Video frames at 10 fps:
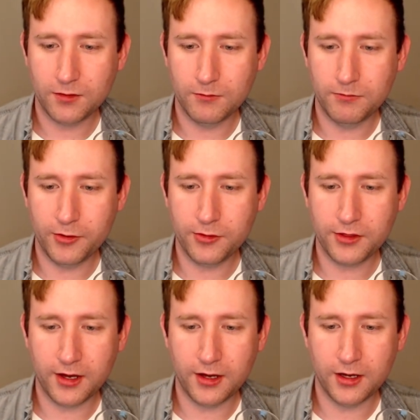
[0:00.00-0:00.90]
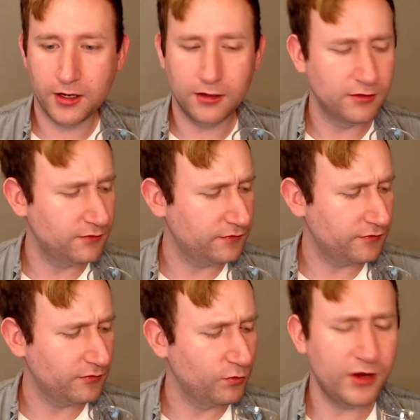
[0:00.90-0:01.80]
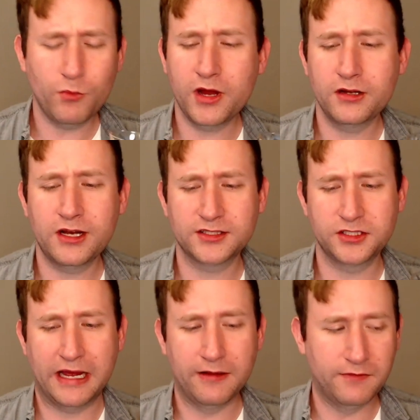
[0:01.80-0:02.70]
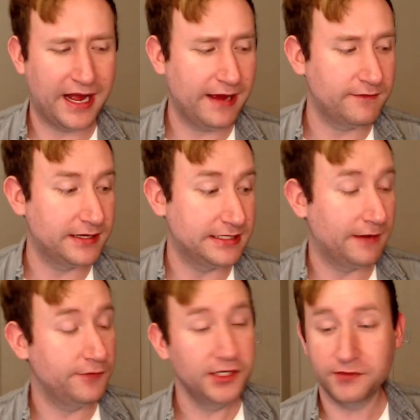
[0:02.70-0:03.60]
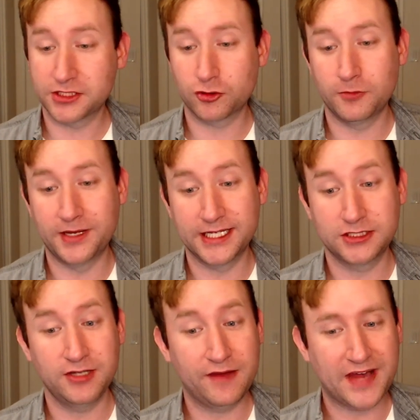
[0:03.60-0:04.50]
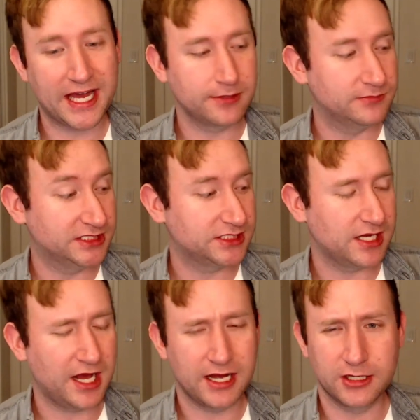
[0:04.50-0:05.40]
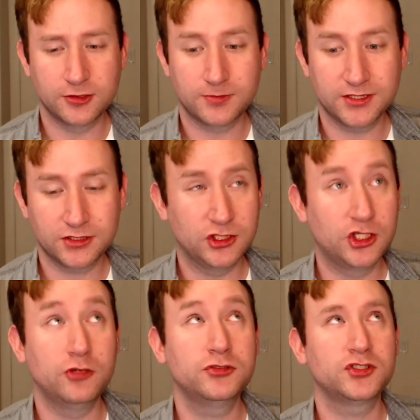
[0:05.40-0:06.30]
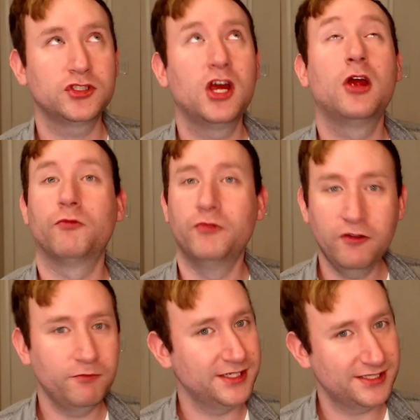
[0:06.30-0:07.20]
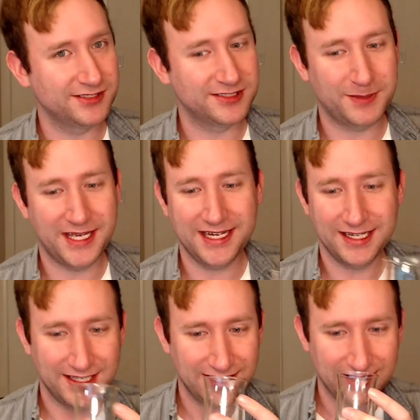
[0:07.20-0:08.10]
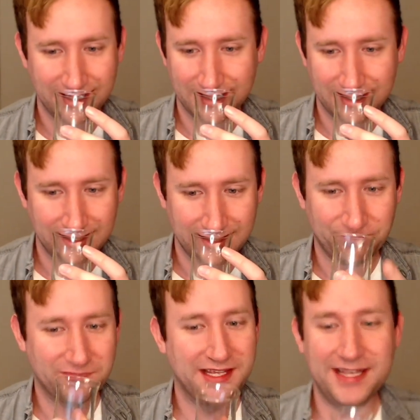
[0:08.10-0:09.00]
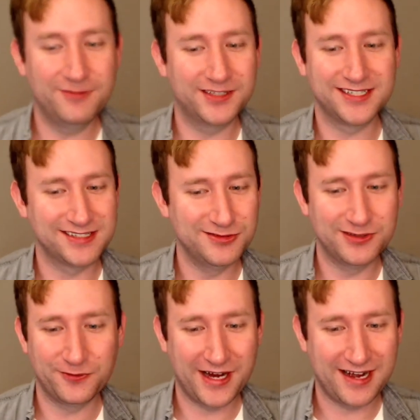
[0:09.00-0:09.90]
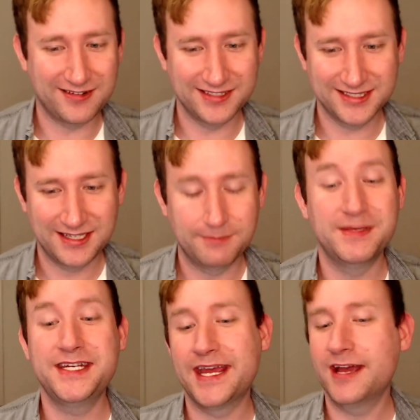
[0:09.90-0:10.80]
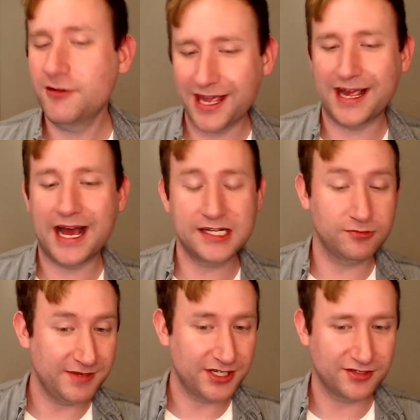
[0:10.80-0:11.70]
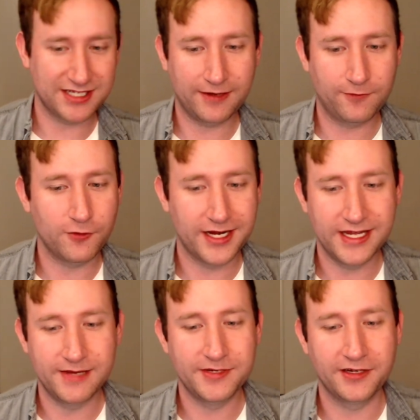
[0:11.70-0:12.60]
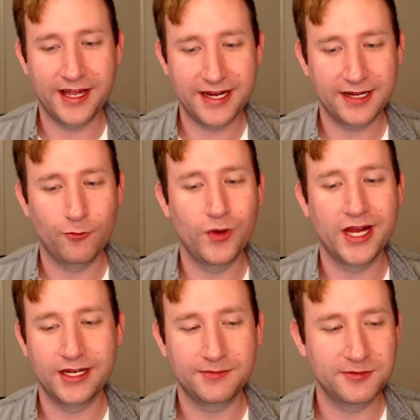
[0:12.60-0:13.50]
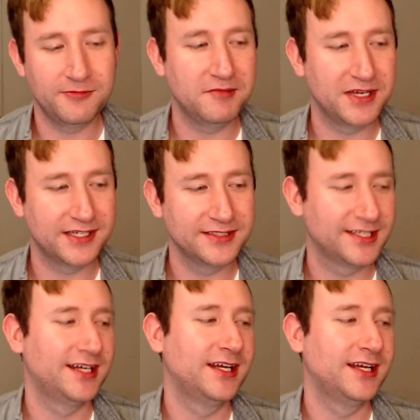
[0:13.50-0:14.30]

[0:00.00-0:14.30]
both of what else do you have? I have a few different store picks. Do you have Adam's Ghost RiffBusters pick? Ian will talk new riff for hours. Midday. Okay. I just want to make sure it's not like 4 a.m. and you're like waking up to me because